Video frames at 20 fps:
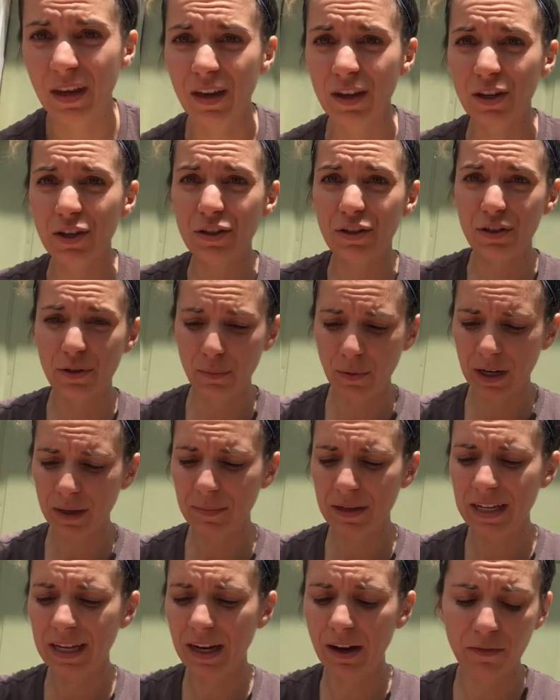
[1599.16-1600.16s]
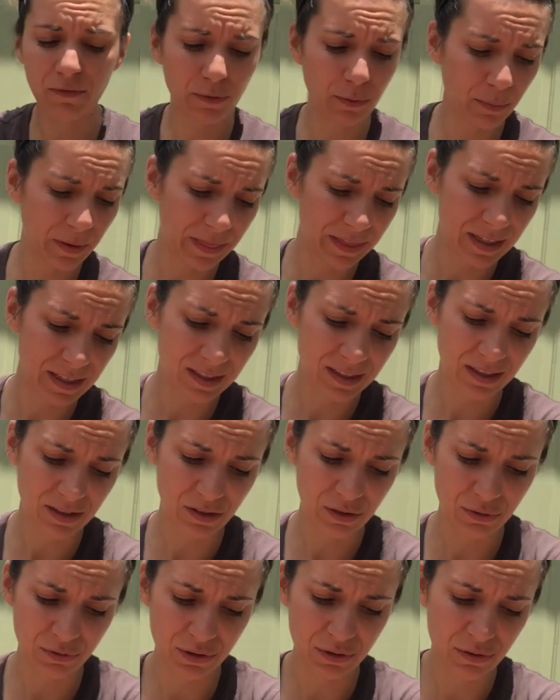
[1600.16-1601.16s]
You do want to be careful with this because
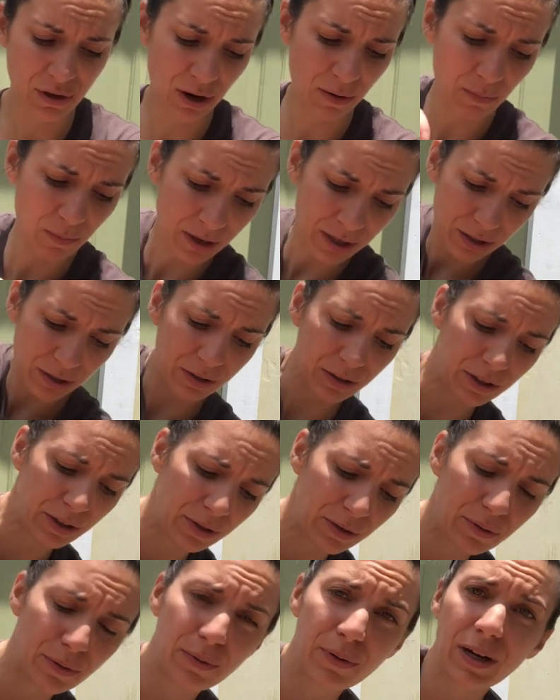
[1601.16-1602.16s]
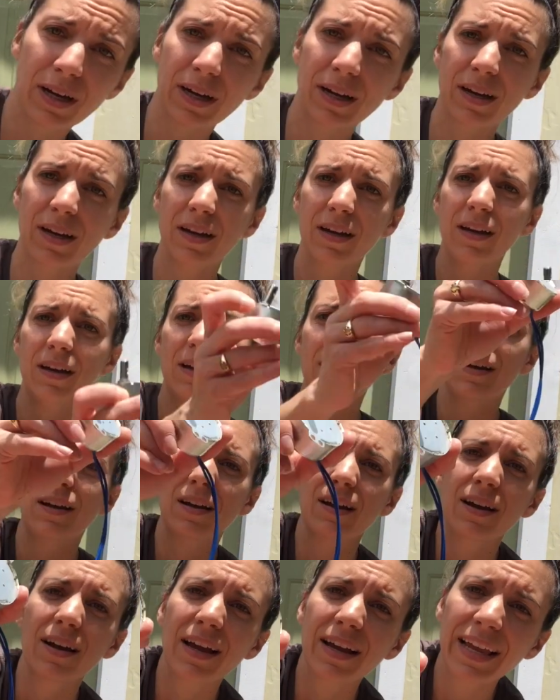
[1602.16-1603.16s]
you do not want to
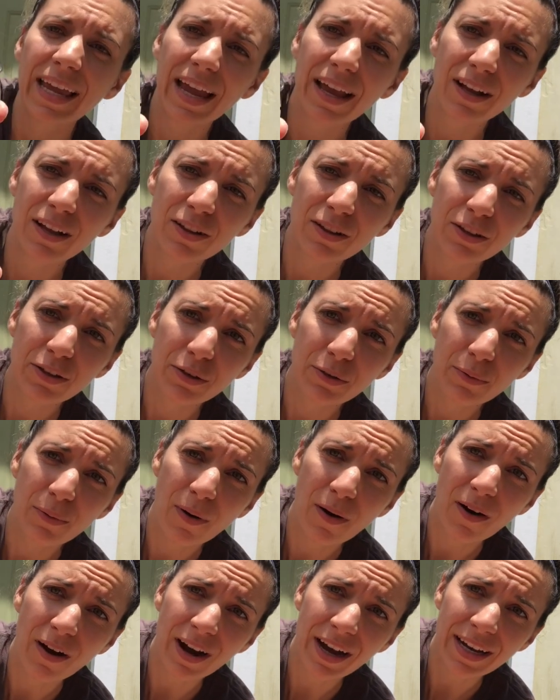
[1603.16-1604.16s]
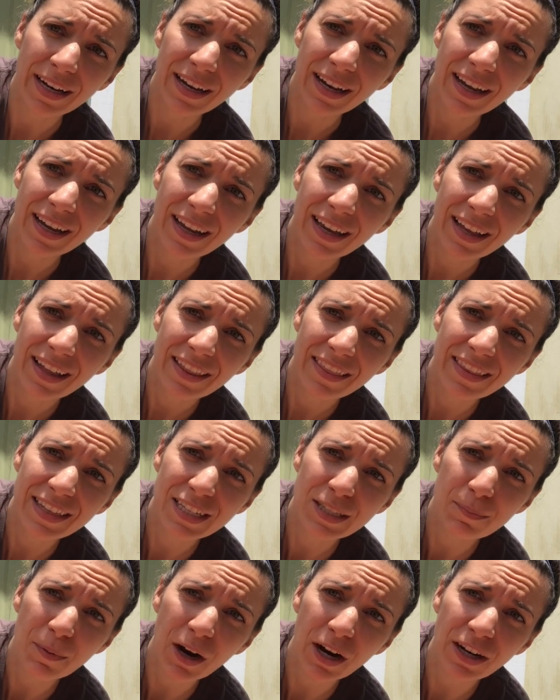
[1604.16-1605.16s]
get glue on
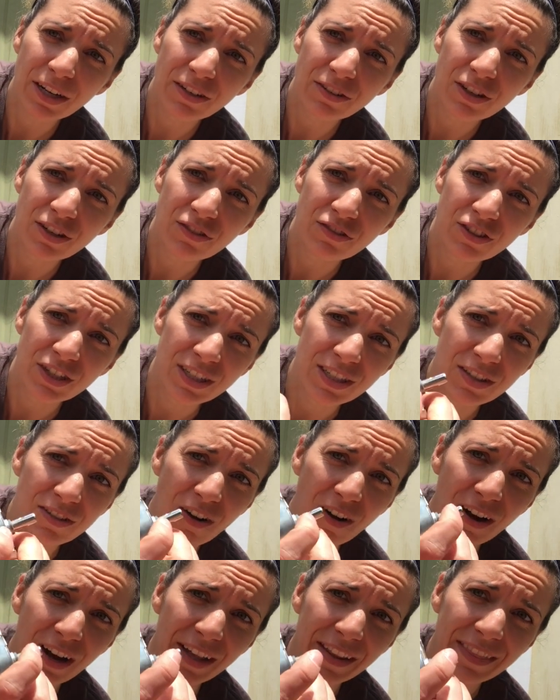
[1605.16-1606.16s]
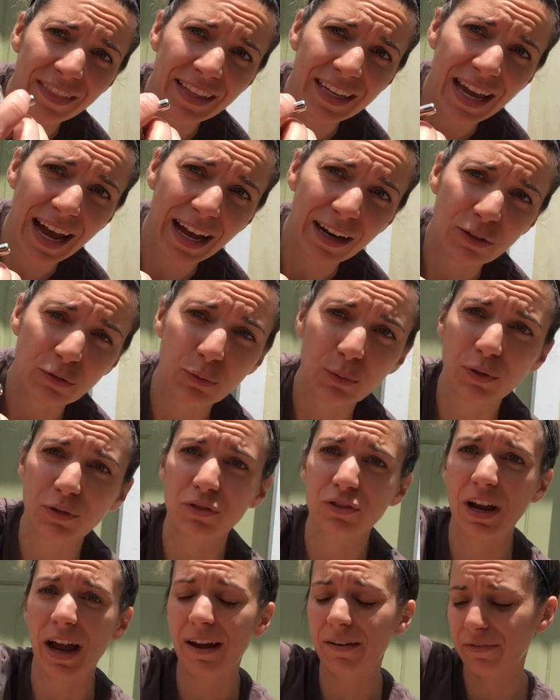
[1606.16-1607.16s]
this part, just on the actual
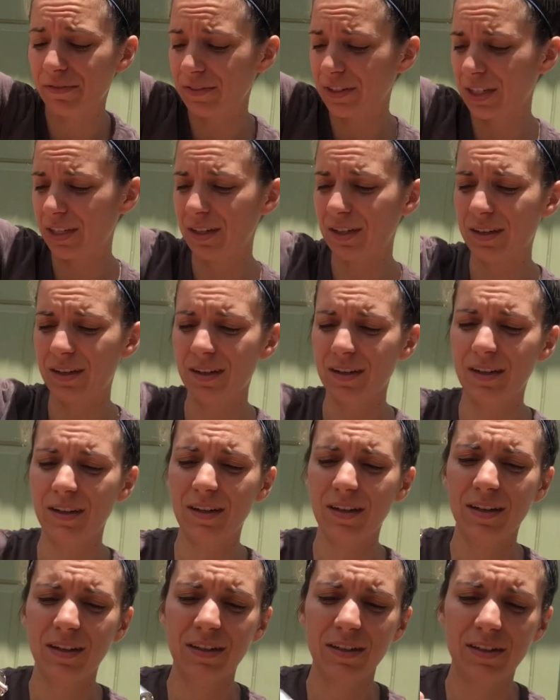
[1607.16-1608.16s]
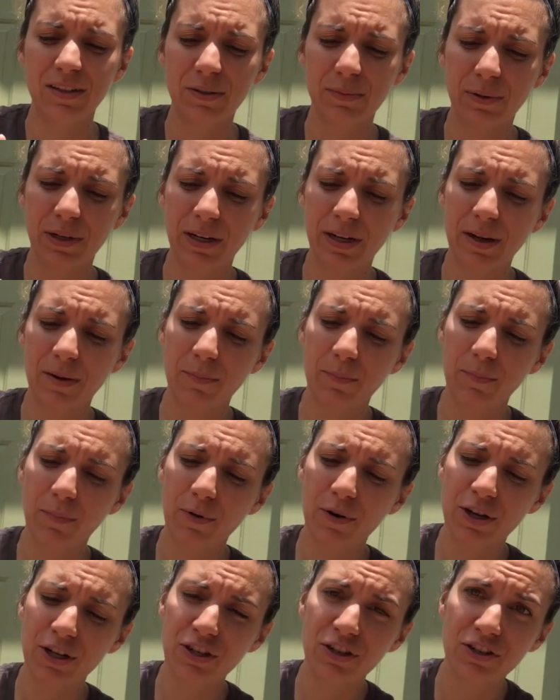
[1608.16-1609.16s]
shaft. So we're gonna
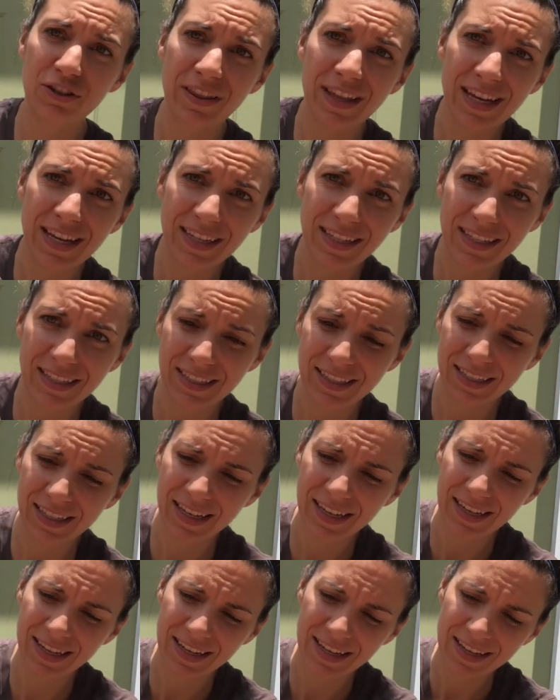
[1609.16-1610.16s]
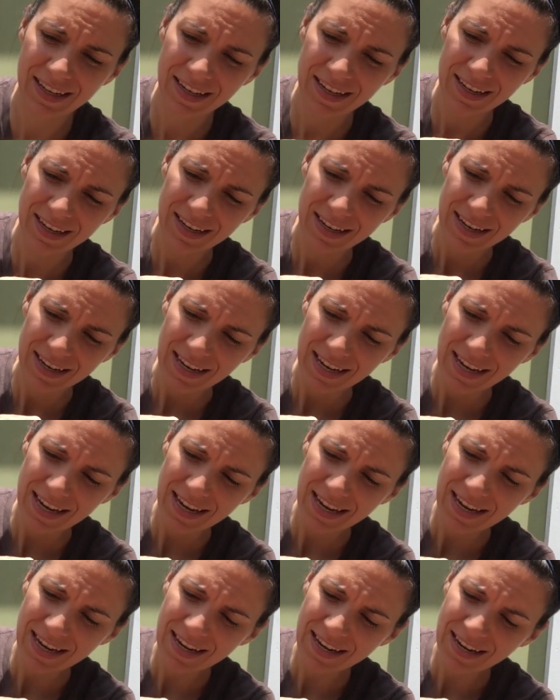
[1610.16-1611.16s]
push this
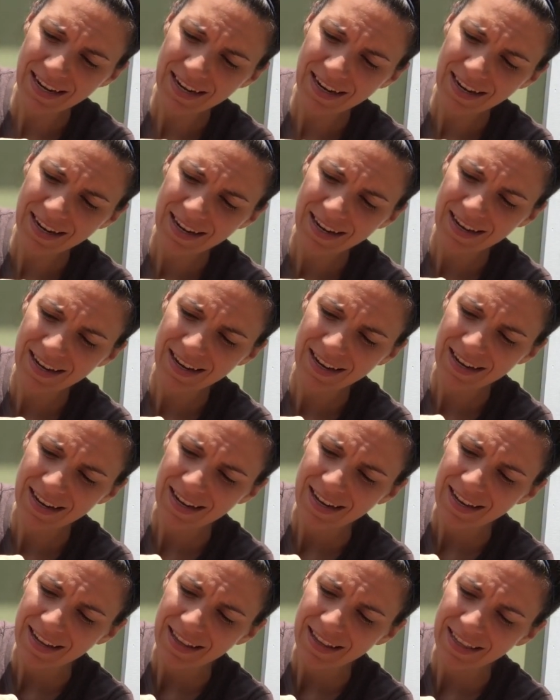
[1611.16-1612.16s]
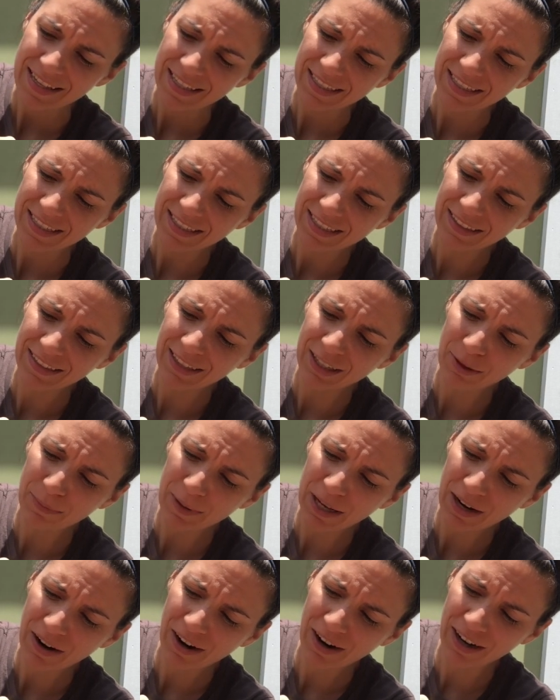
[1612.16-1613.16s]
in. This is a little
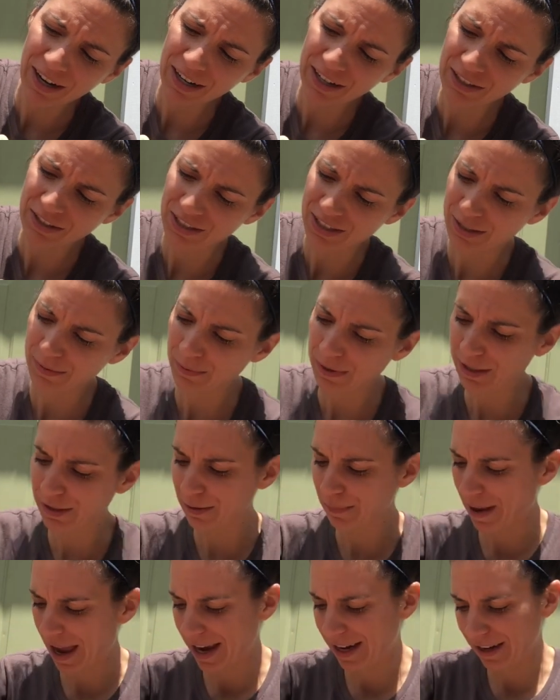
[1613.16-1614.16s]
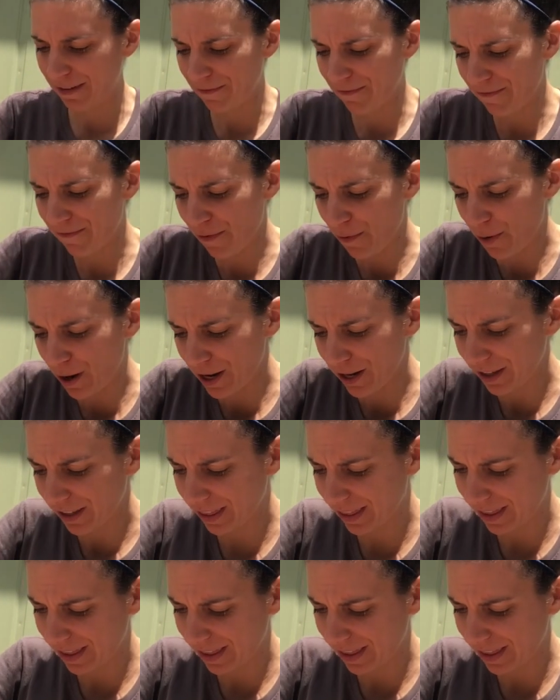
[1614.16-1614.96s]
bit hard, just wiggle back and forth